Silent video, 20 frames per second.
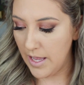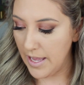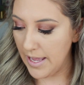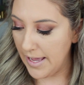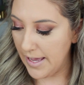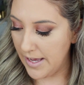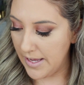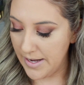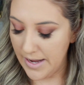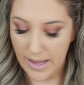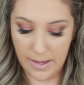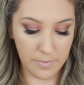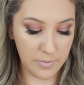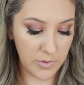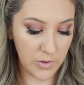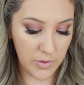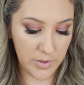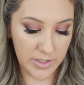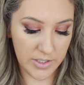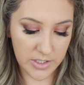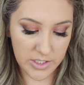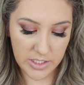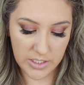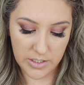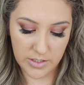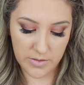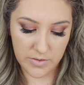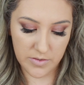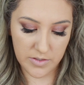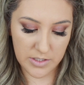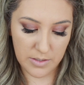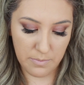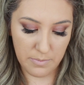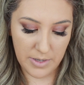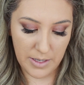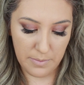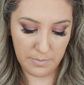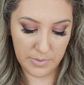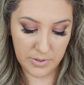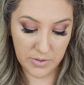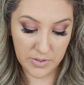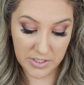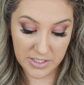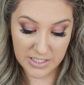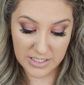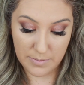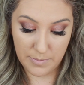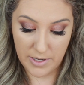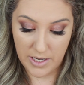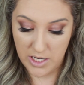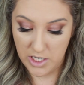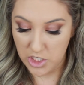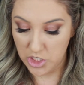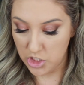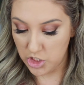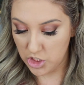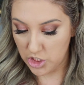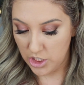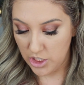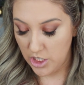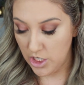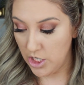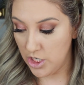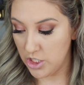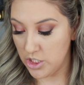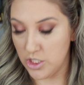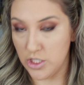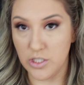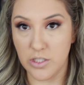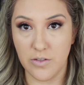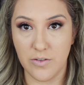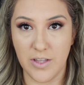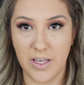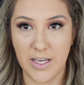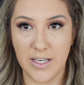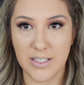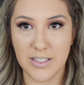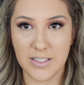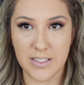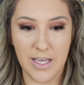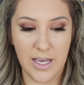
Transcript: And I'm going to use my beauty sponge to do this.